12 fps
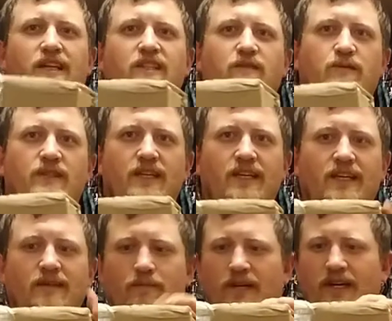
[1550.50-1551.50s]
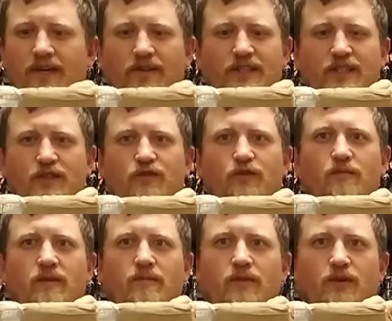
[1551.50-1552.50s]
us some syndicate mail. And this is from
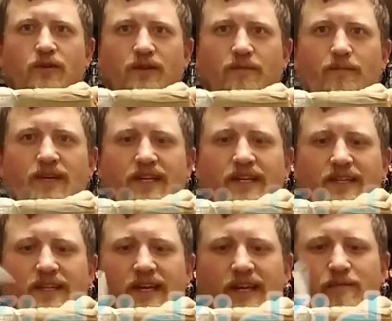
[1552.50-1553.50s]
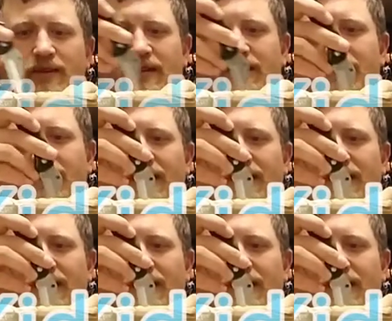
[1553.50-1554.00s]
my boy, Big Kid Kingpin.